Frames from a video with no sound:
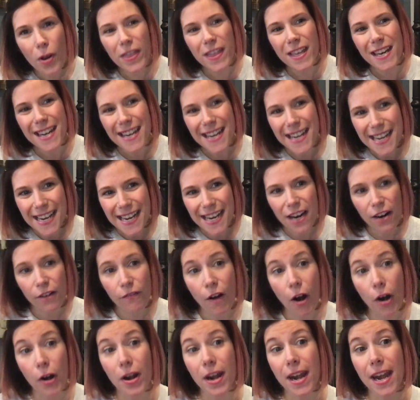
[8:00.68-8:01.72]
the need of
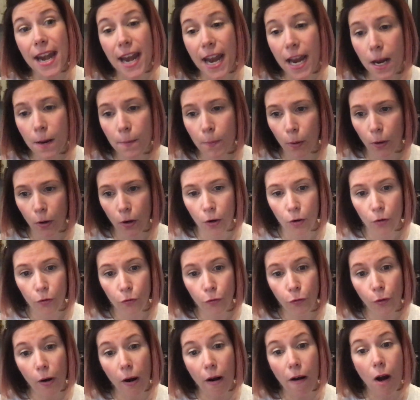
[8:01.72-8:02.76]
our neighbor
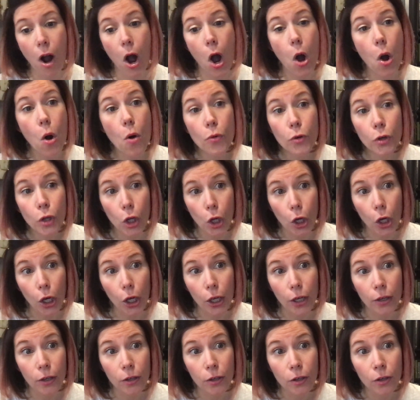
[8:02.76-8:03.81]
for our own
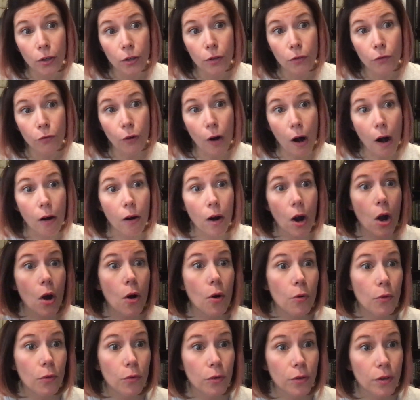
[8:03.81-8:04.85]
good, for our
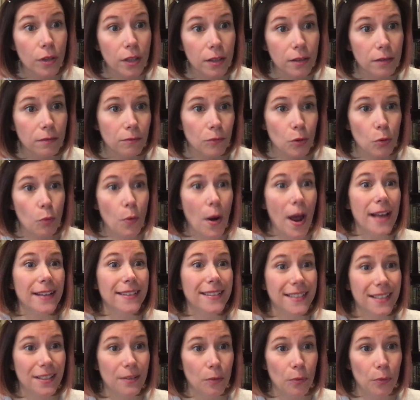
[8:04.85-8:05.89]
own
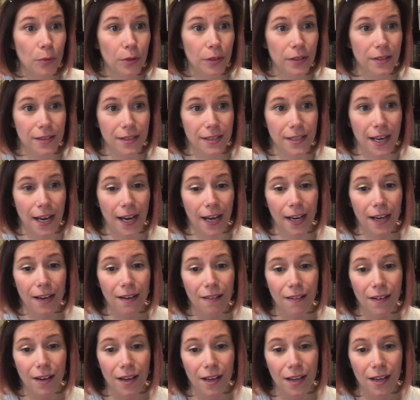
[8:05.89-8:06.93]
rest, we'll say,
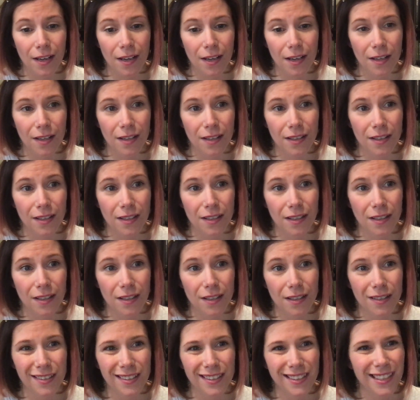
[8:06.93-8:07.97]

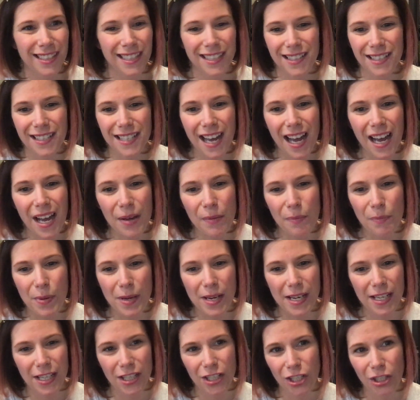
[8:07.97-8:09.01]
is not
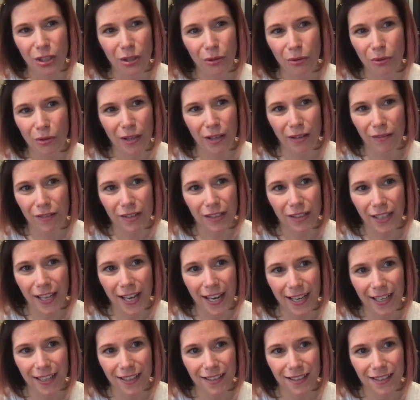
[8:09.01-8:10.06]
being children of the
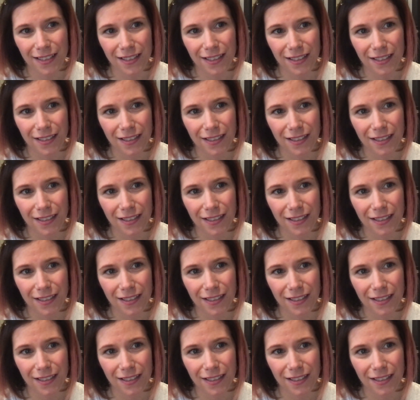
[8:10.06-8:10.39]
light.